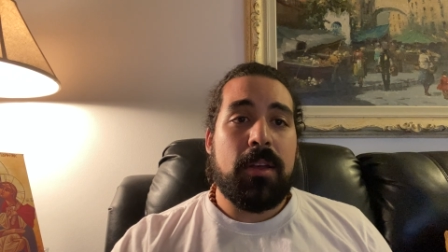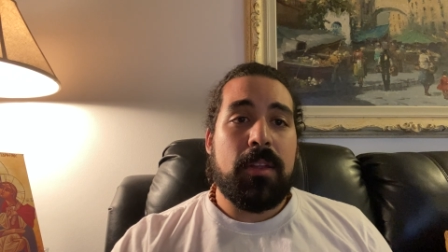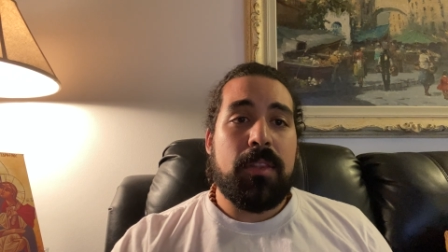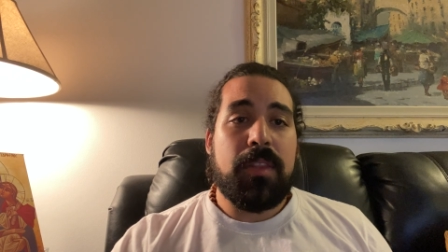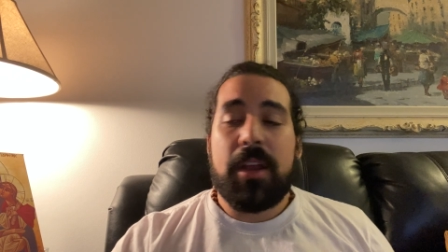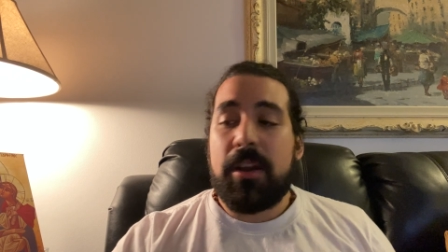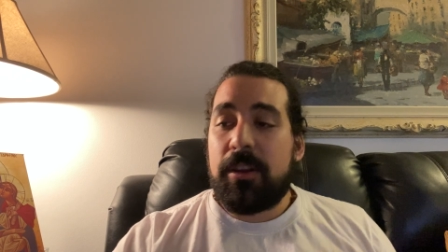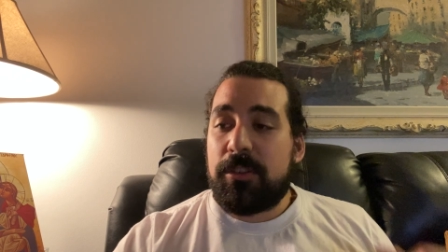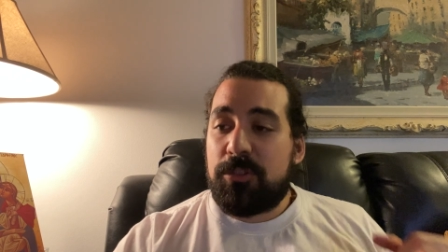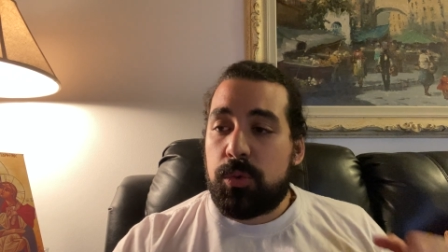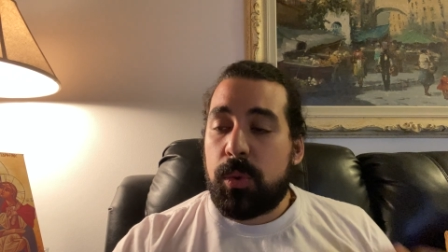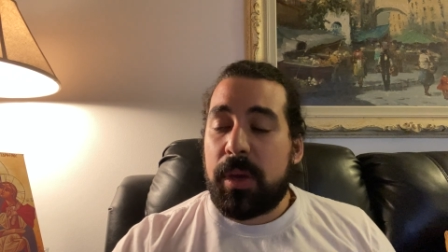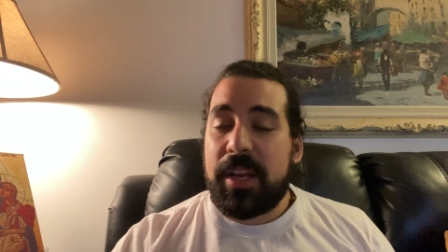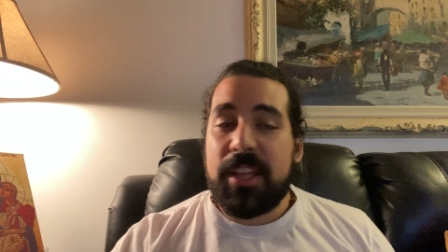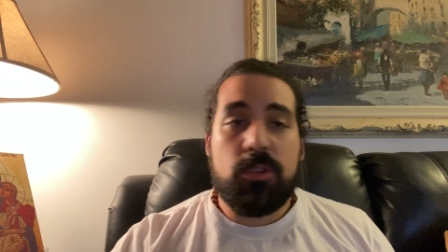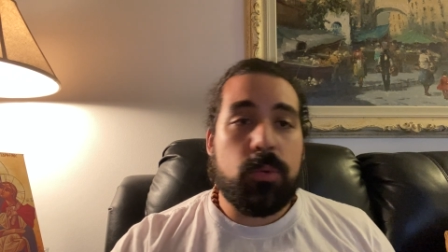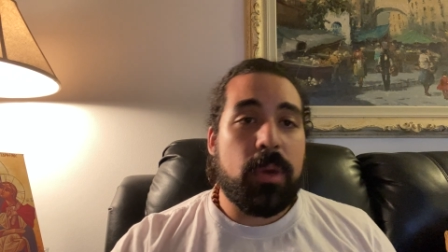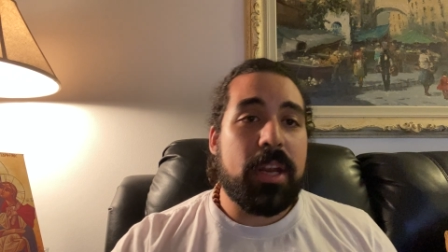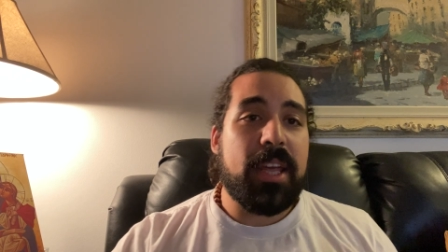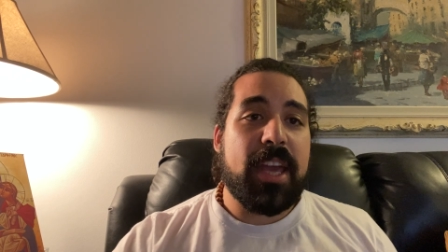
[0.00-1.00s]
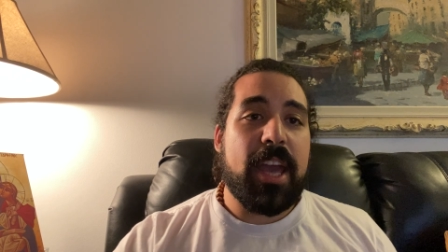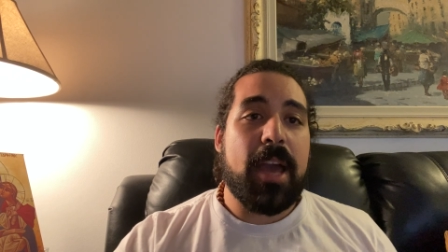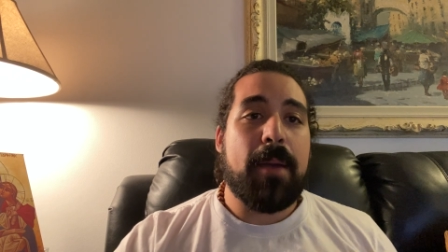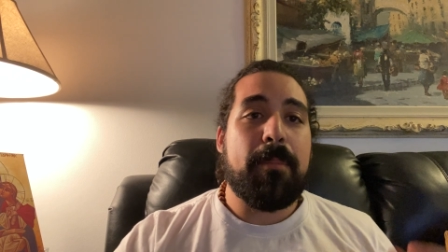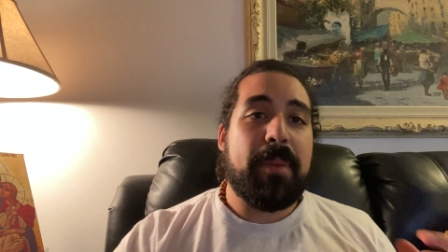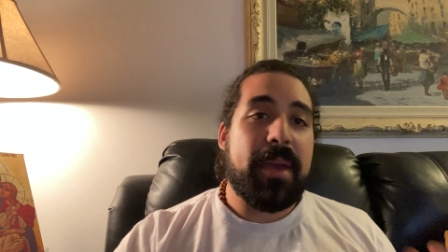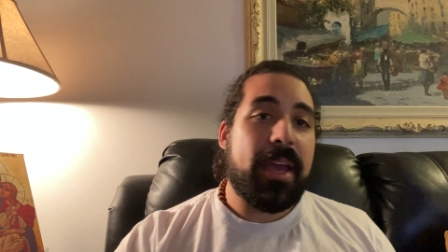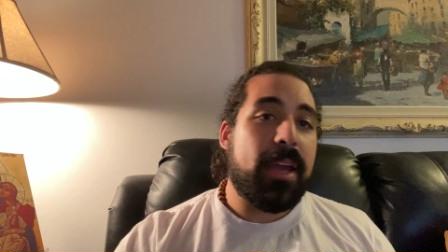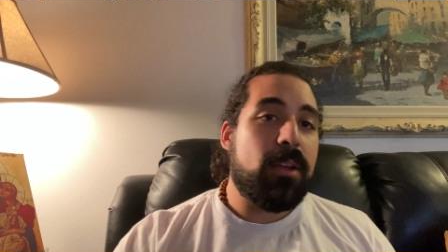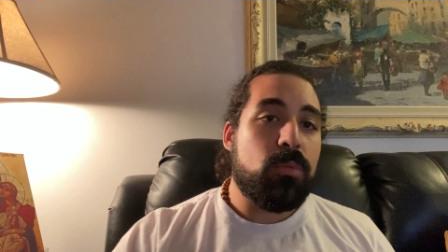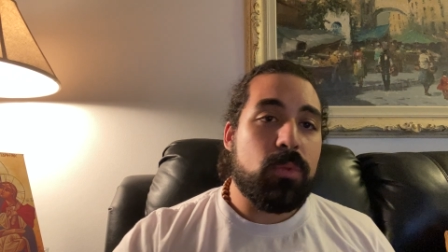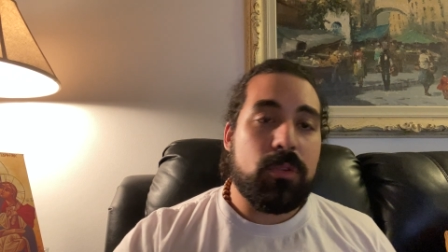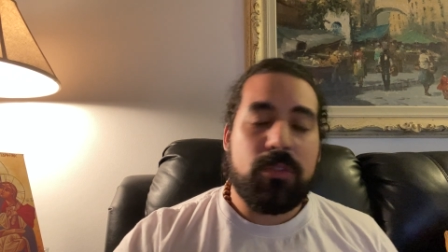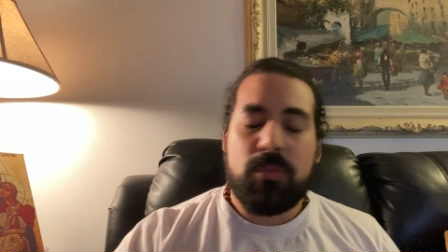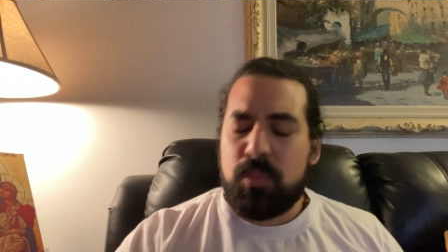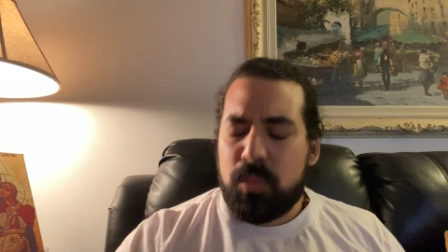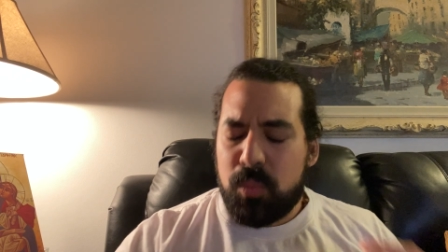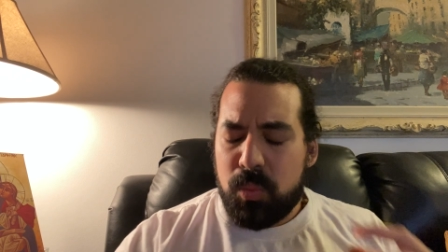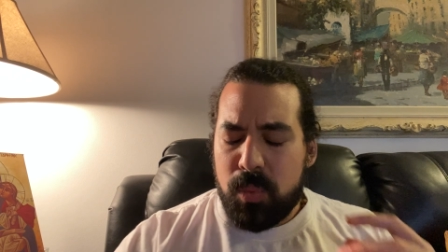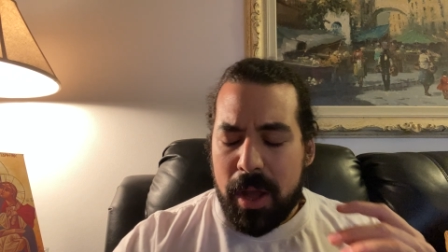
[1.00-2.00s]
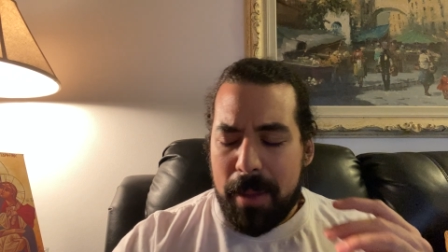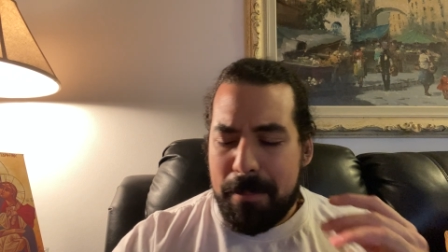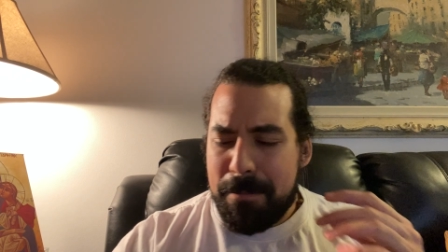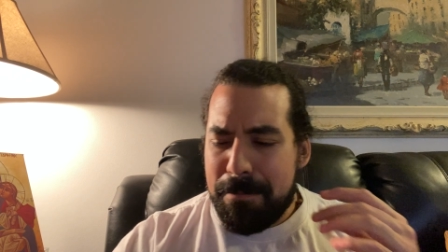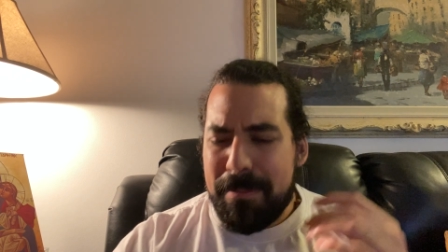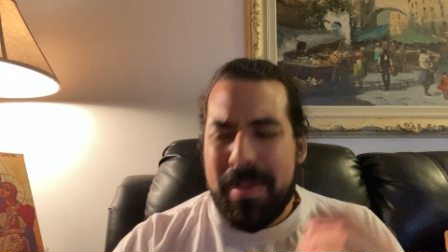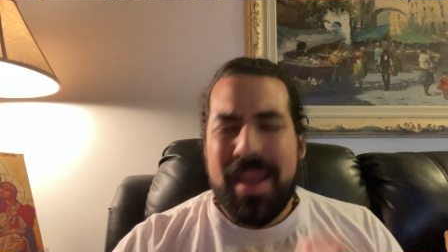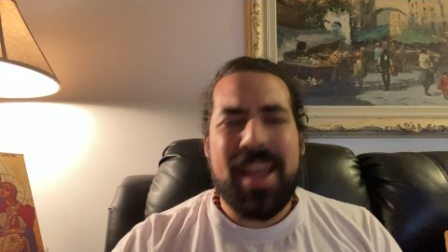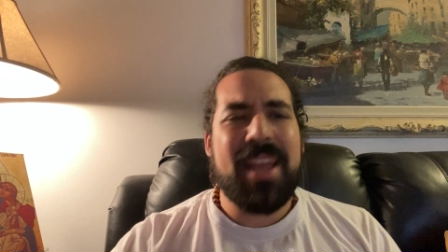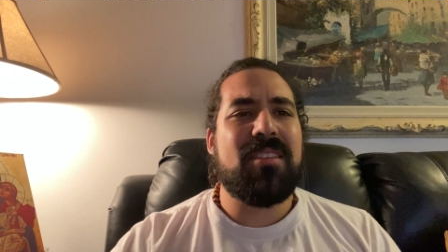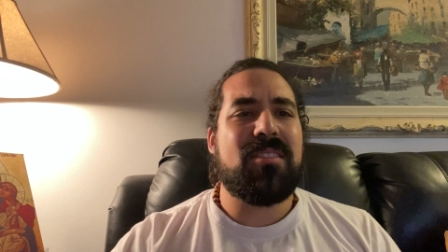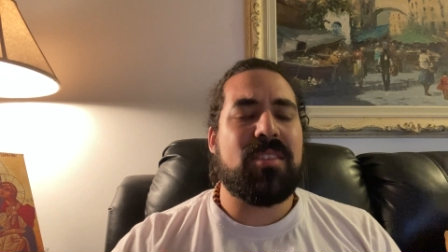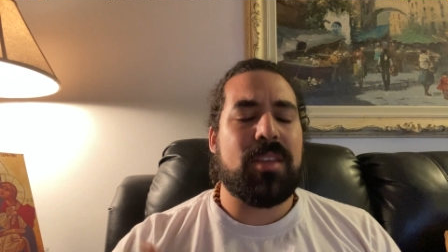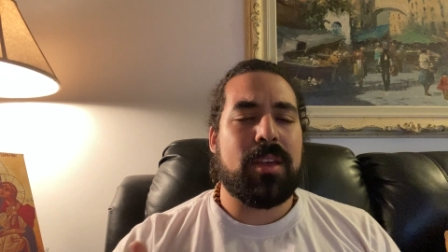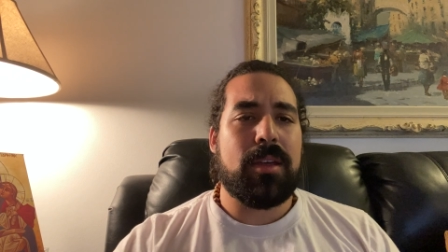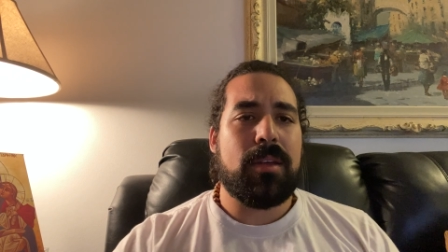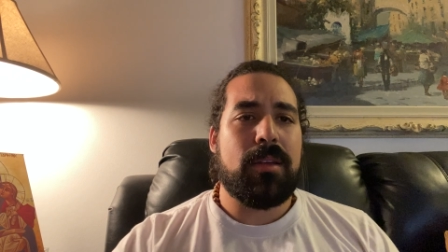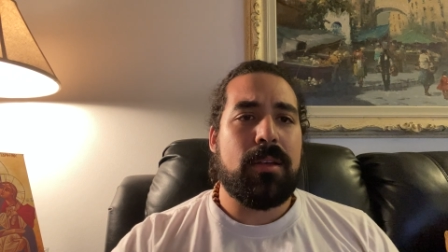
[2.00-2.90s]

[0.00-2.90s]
Their 2020 campaign was amazing.